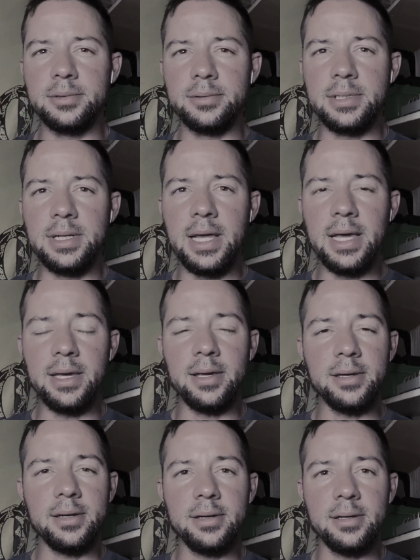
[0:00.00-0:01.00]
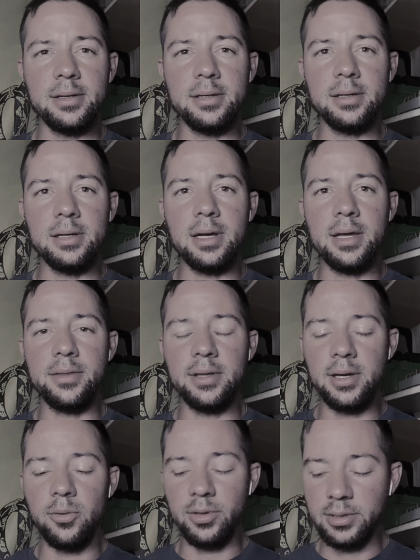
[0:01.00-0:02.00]
today, I think
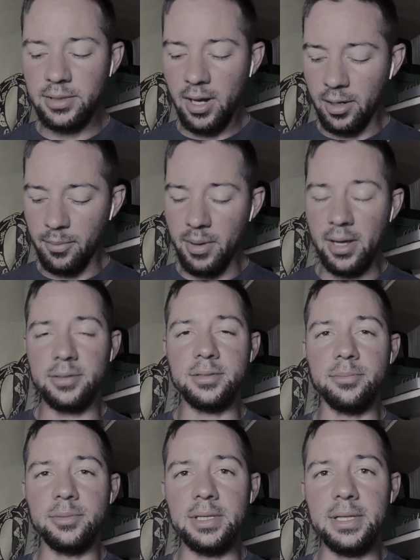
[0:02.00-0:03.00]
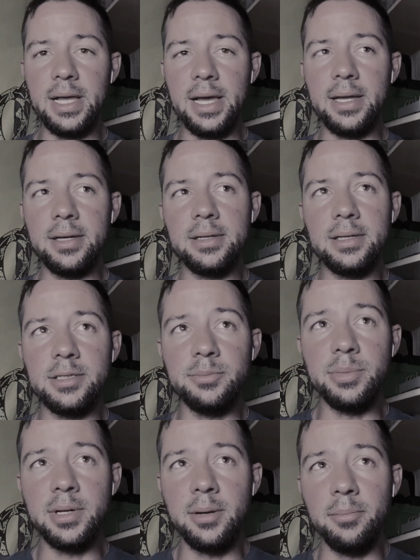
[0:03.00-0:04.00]
I want to talk about something that has
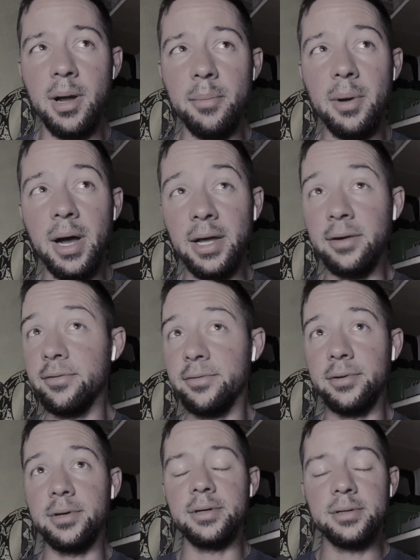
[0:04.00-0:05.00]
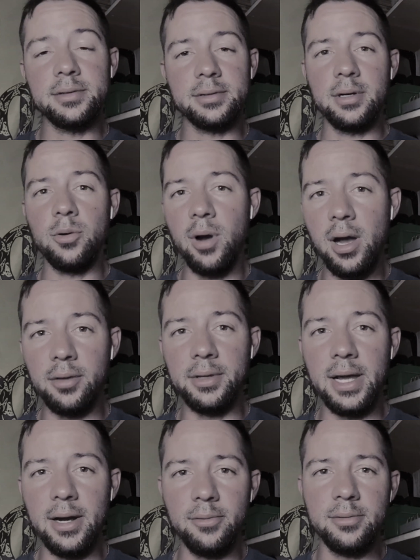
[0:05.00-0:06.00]
been on my mind for a while
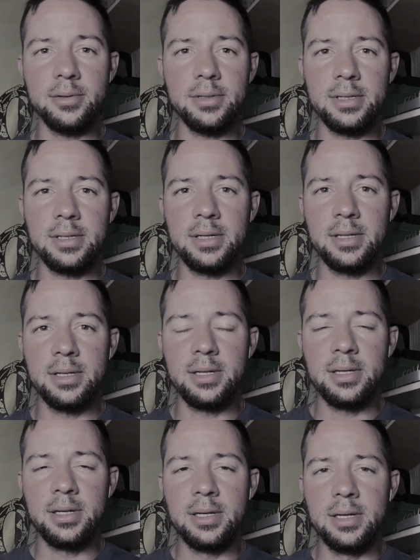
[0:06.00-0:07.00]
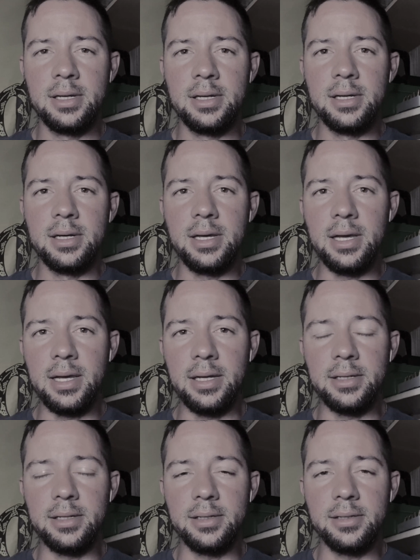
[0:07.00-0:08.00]
now,
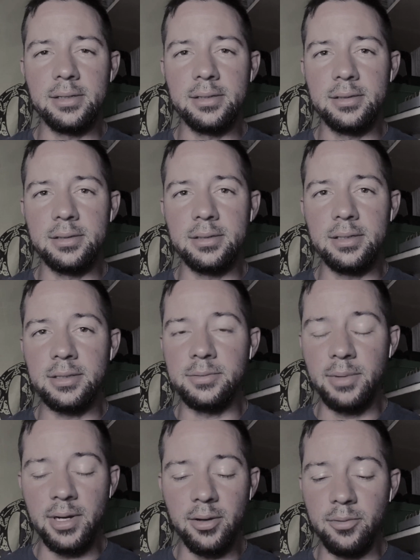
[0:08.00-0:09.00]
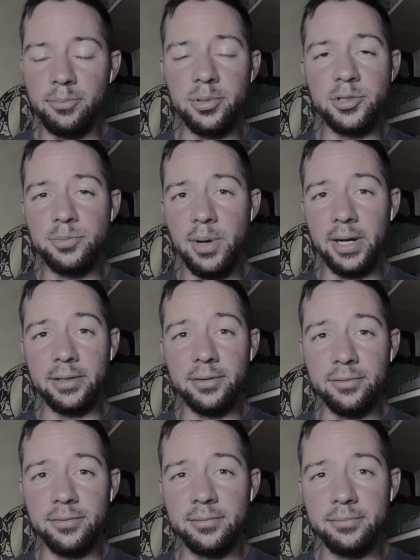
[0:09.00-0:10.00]
and it's my own
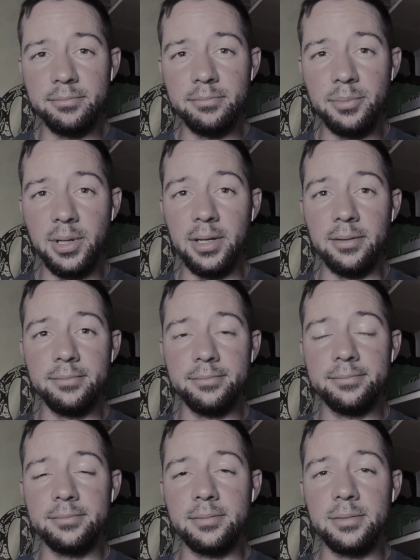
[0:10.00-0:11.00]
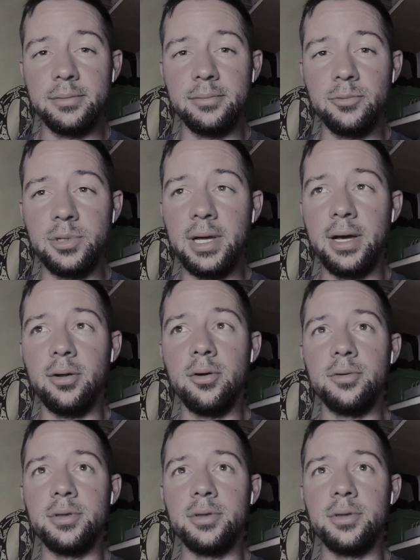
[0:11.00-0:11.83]
perspective, but we got all